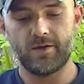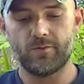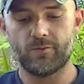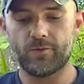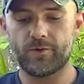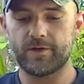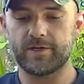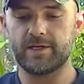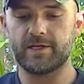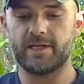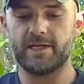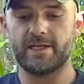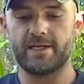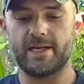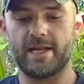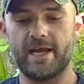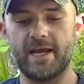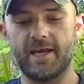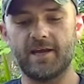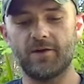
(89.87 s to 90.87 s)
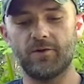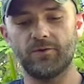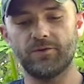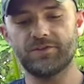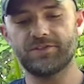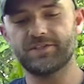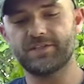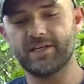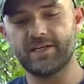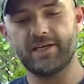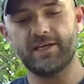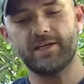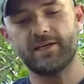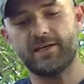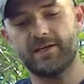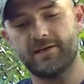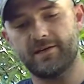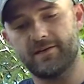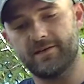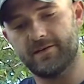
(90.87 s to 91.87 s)
We're going to need an angled stick,
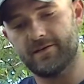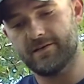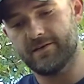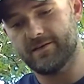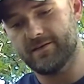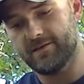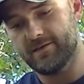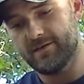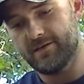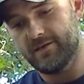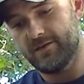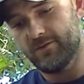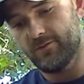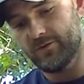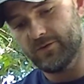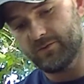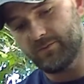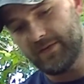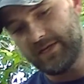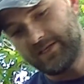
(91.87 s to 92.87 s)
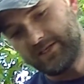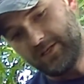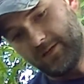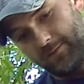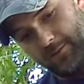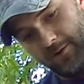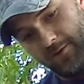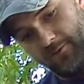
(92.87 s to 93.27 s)
which makes up our